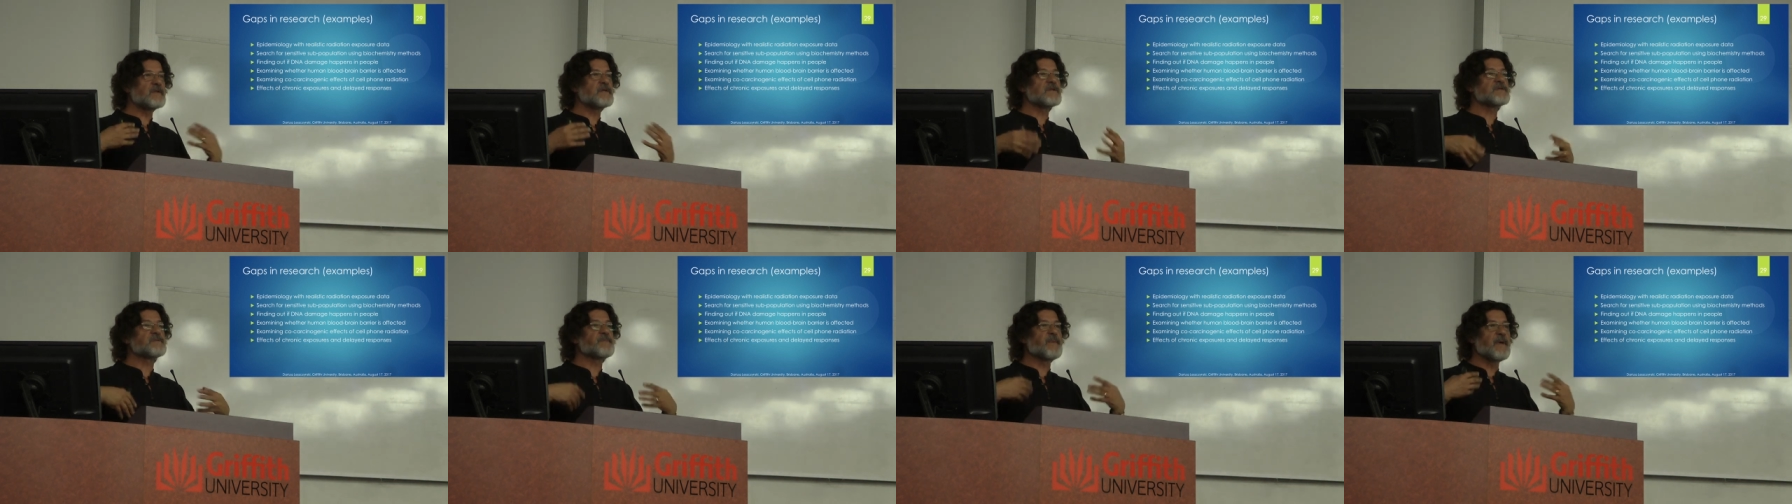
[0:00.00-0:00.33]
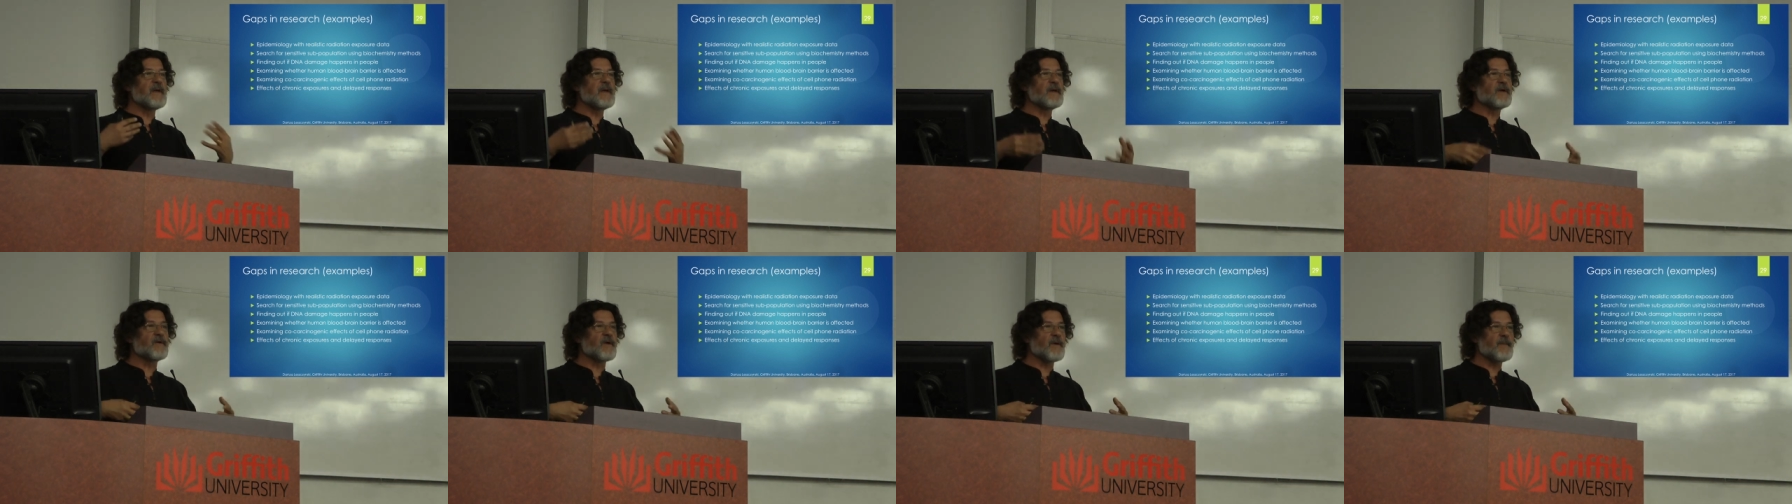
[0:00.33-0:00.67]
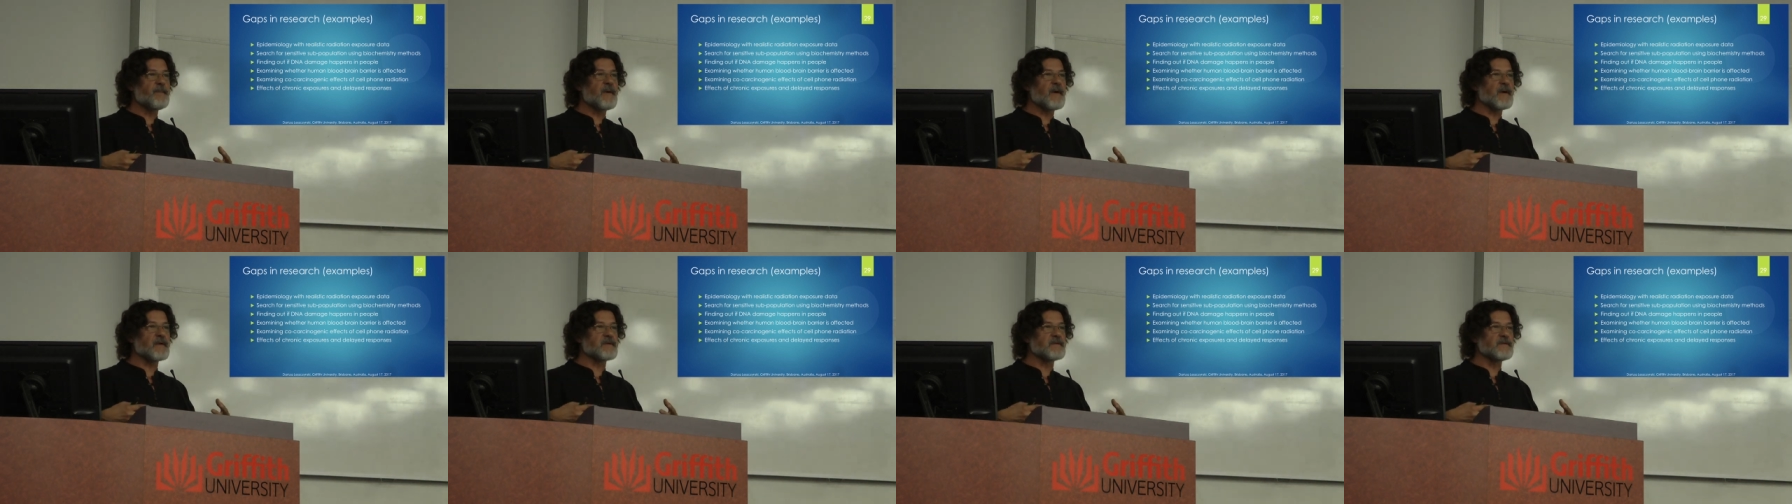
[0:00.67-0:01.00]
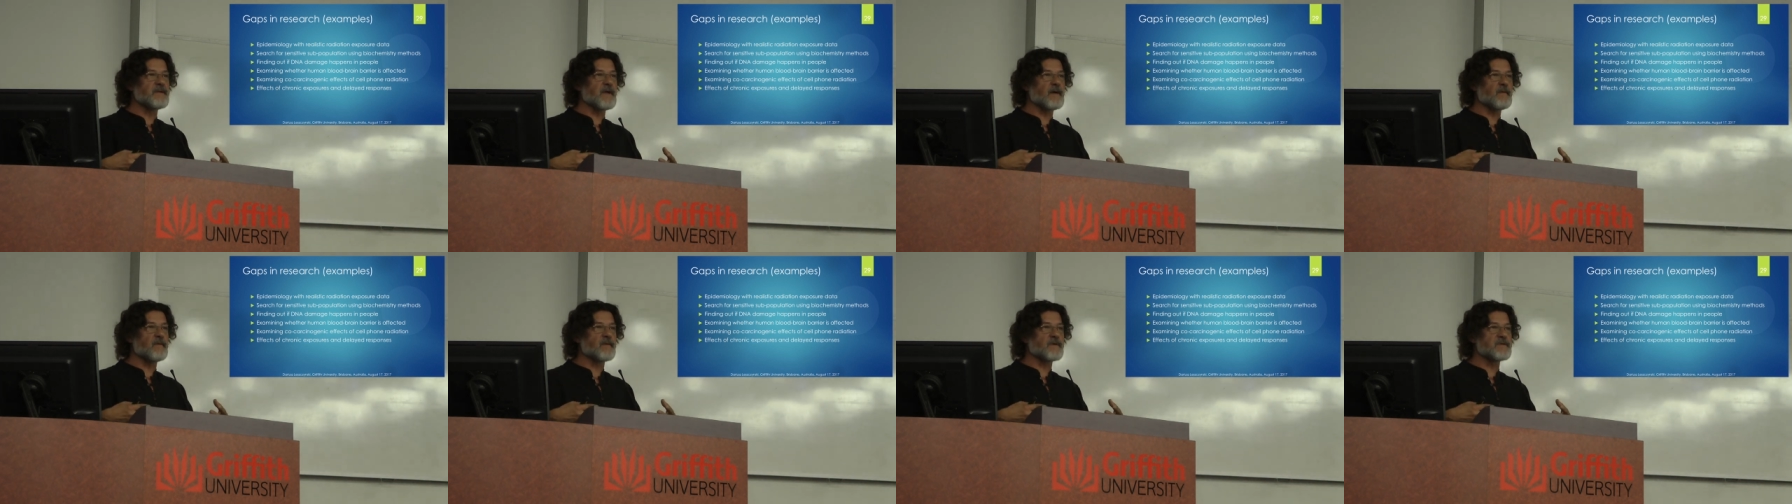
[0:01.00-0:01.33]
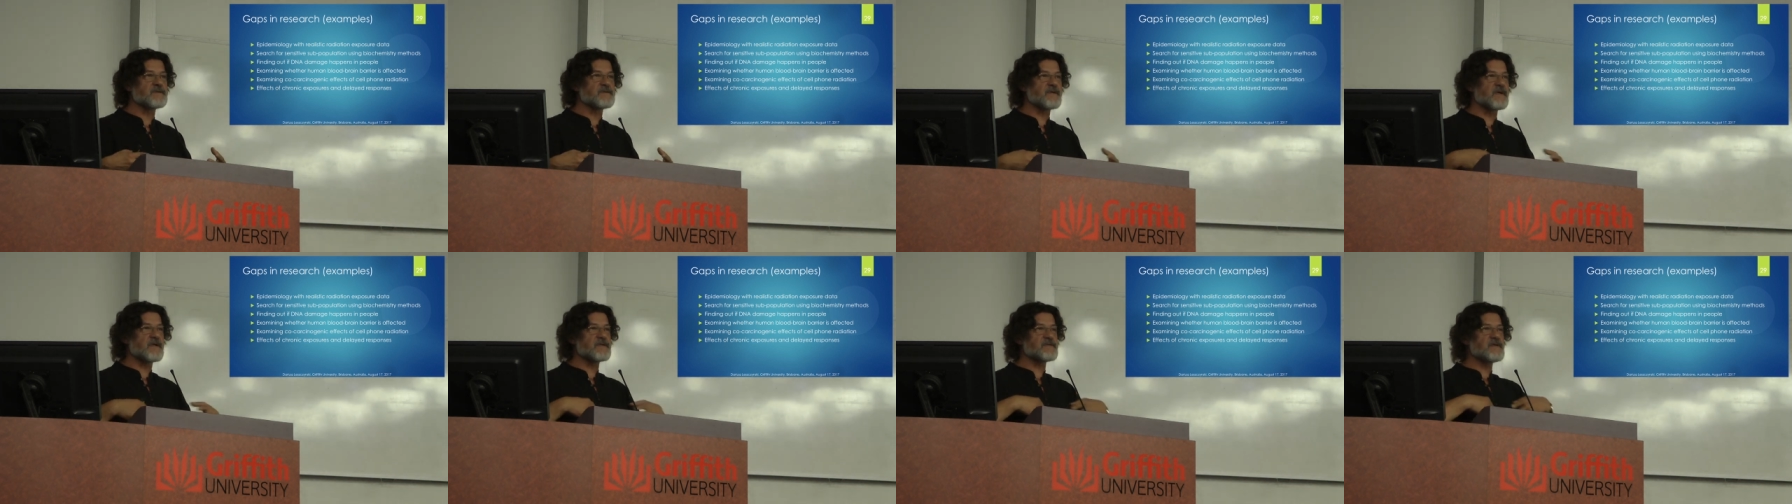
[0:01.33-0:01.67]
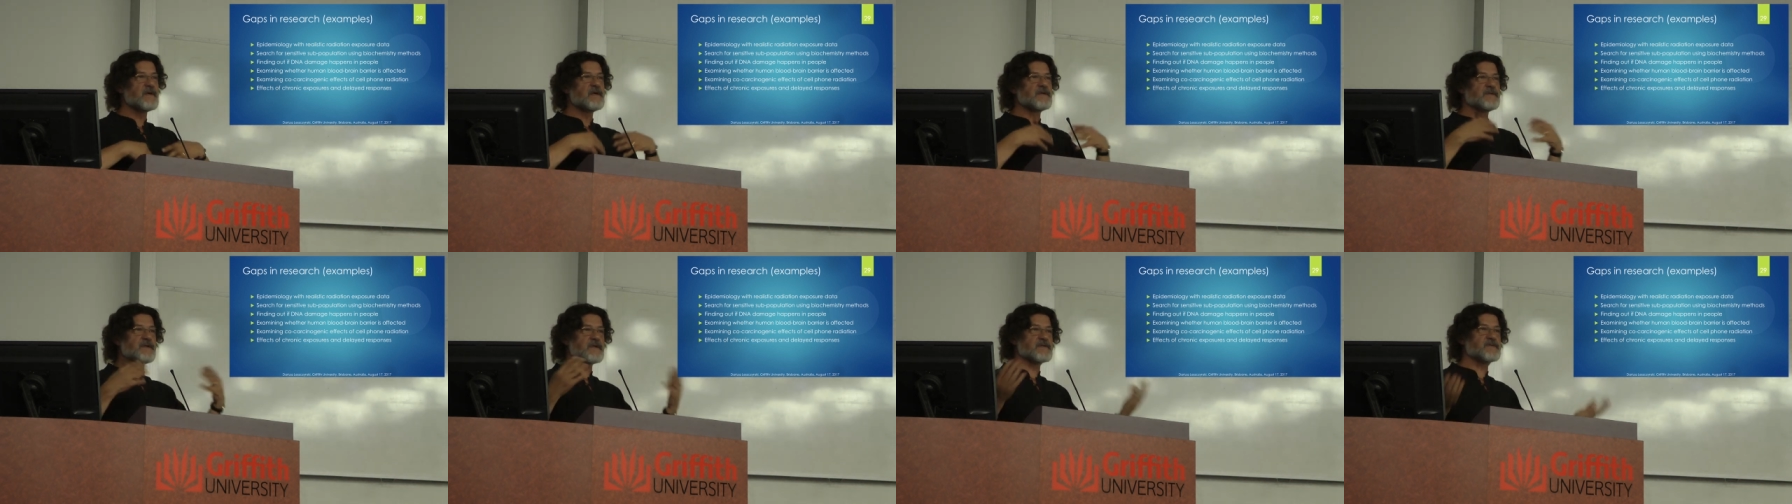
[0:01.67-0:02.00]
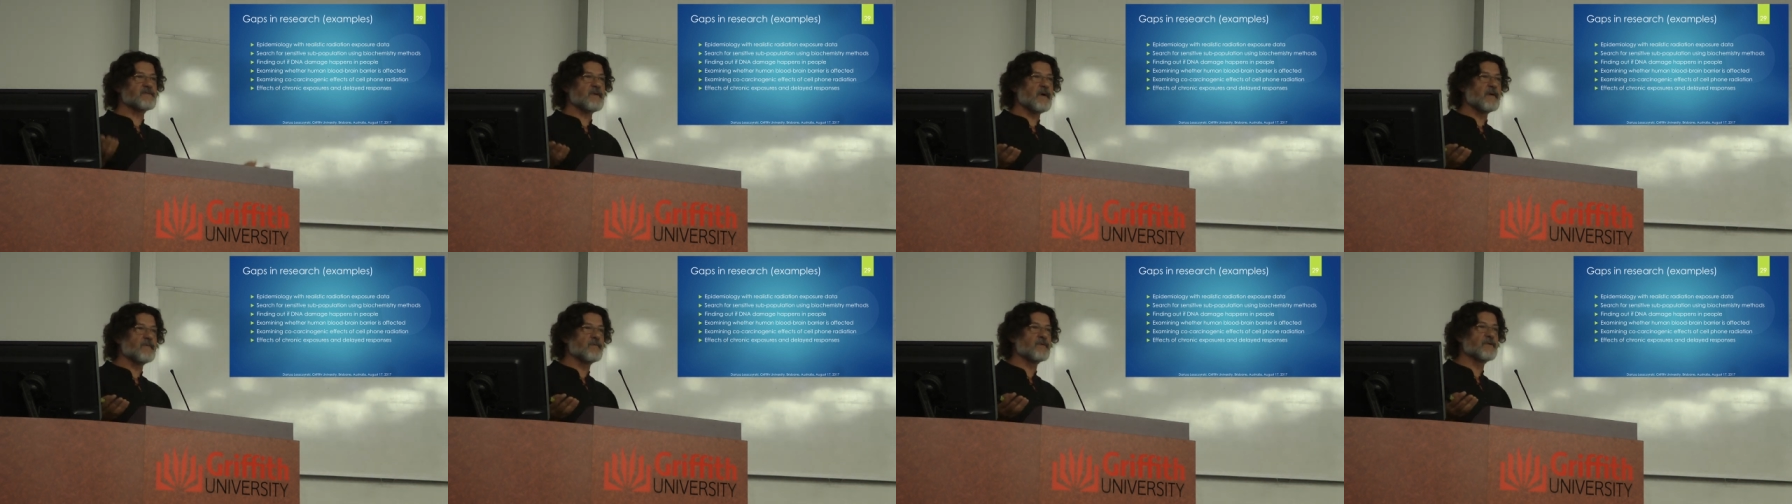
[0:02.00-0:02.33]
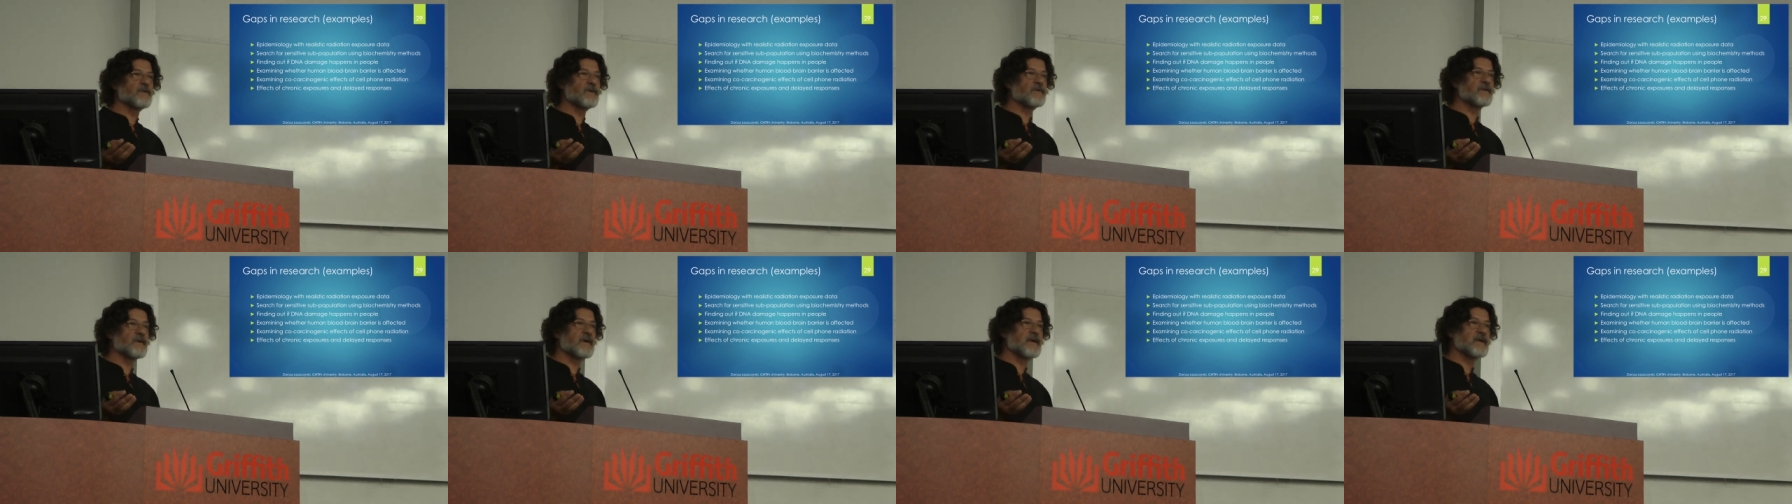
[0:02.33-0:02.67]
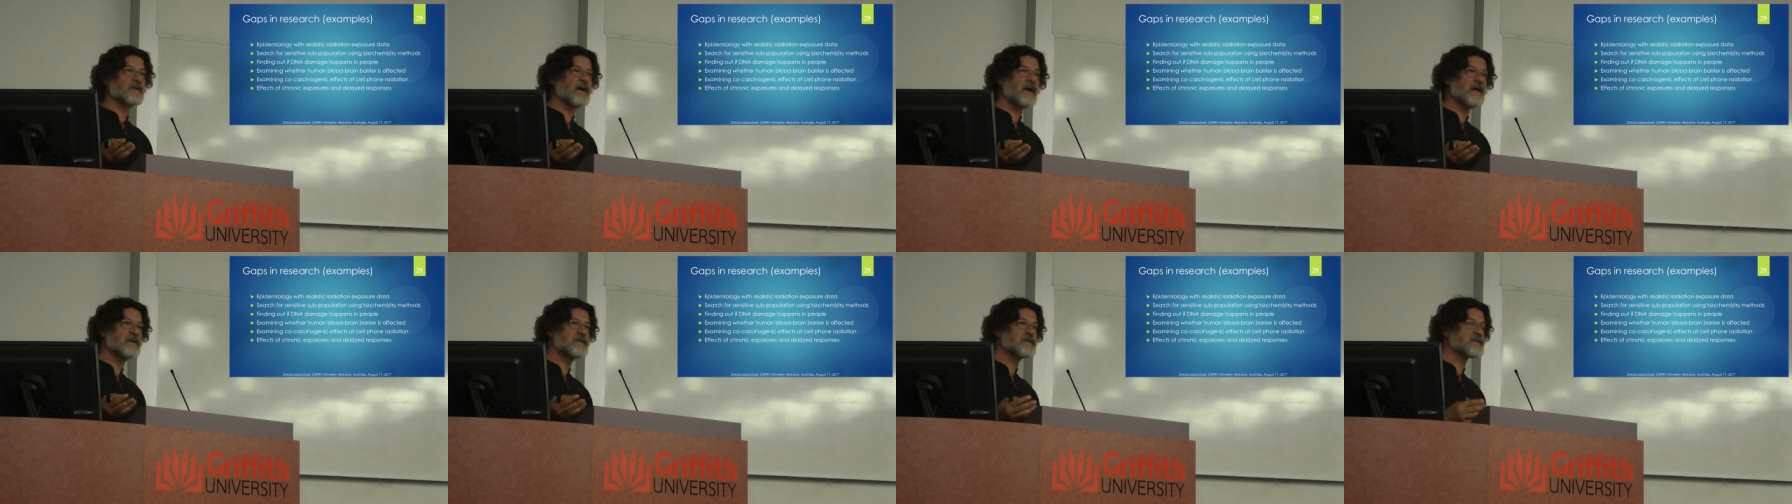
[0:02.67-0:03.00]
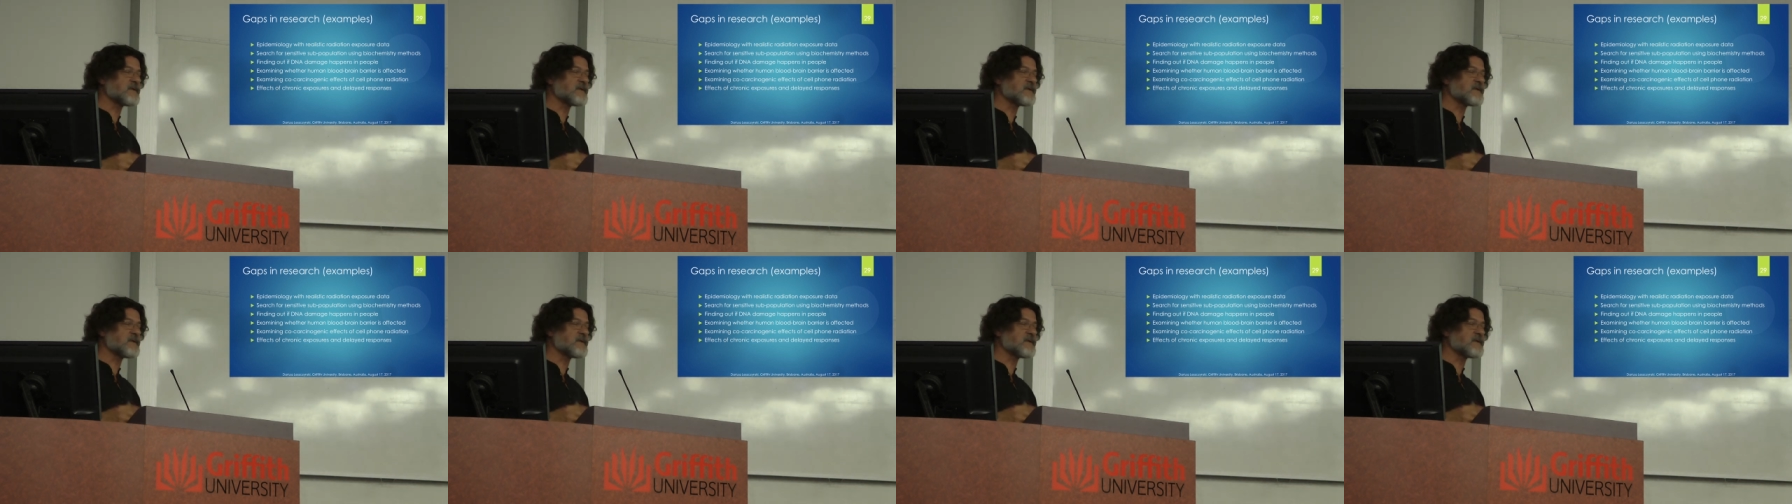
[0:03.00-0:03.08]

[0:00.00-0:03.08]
it is being repaired in our cells, that's why we don't get